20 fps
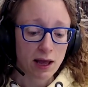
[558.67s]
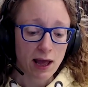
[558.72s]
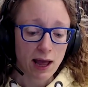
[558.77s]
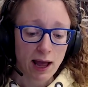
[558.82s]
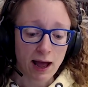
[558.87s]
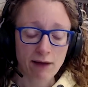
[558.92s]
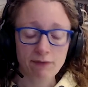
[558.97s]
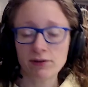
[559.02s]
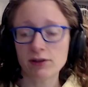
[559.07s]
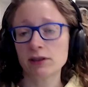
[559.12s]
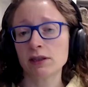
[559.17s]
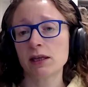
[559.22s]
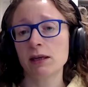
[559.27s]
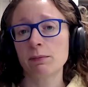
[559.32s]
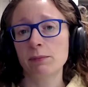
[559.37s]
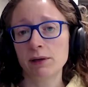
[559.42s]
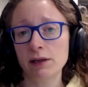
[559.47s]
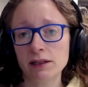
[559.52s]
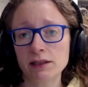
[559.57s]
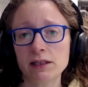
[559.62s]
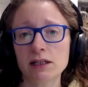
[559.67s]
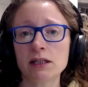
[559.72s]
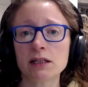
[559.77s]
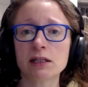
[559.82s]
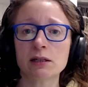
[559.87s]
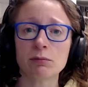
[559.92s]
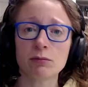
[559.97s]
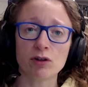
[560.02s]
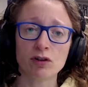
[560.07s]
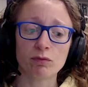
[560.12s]
Having the ability
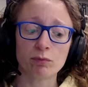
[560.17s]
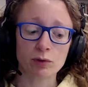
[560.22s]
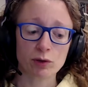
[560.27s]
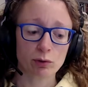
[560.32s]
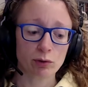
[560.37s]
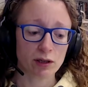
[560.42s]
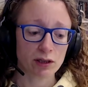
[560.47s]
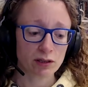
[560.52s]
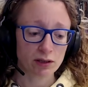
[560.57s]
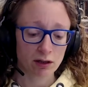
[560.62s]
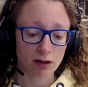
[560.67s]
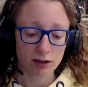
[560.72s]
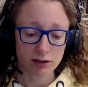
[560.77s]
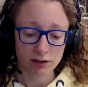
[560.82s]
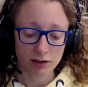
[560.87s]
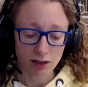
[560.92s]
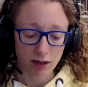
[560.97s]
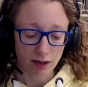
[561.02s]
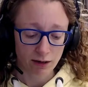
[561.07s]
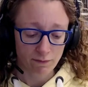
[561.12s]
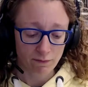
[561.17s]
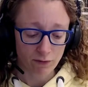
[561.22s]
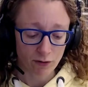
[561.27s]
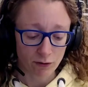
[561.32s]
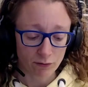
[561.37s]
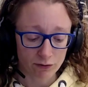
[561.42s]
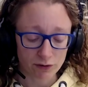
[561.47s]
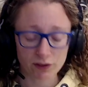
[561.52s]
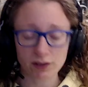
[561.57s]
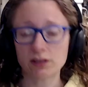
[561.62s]
to move between tasks that
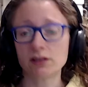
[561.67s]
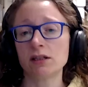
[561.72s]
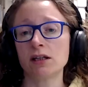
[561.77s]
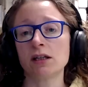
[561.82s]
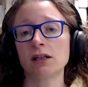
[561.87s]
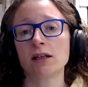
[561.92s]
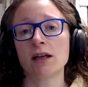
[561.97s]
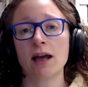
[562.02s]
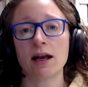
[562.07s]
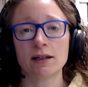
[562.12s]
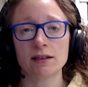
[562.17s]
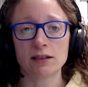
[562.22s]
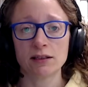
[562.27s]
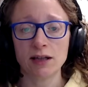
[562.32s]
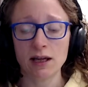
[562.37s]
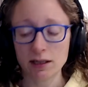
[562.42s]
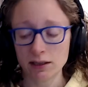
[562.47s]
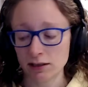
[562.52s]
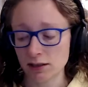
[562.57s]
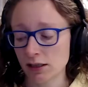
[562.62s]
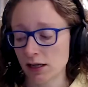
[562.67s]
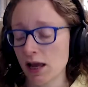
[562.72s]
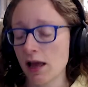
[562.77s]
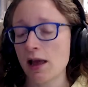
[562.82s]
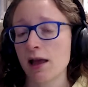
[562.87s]
involve sitting at a desk